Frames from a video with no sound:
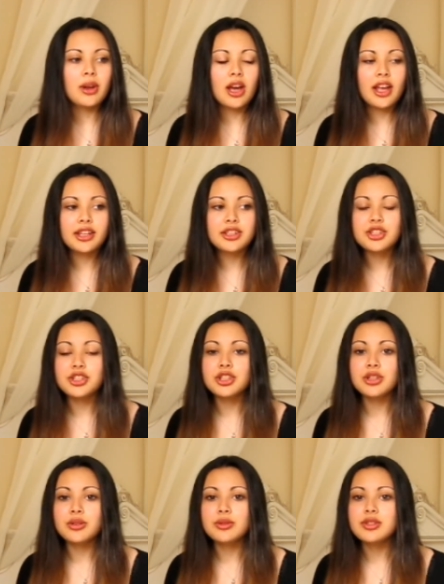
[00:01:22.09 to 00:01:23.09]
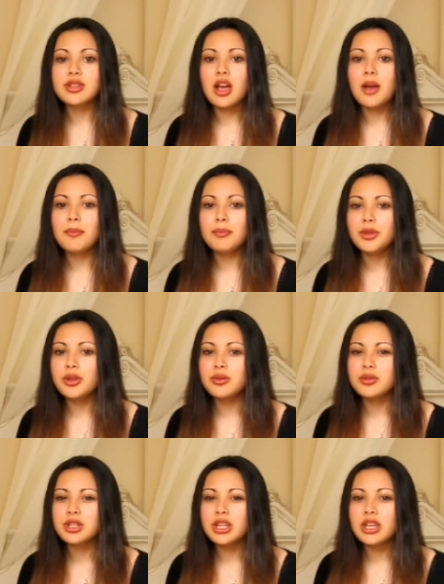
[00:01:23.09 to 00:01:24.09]
like to do some
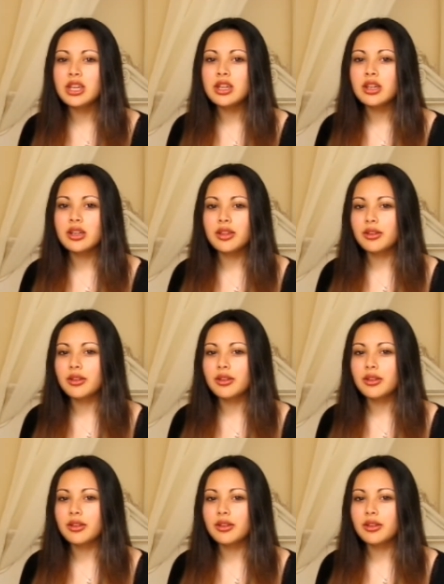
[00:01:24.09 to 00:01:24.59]
beauty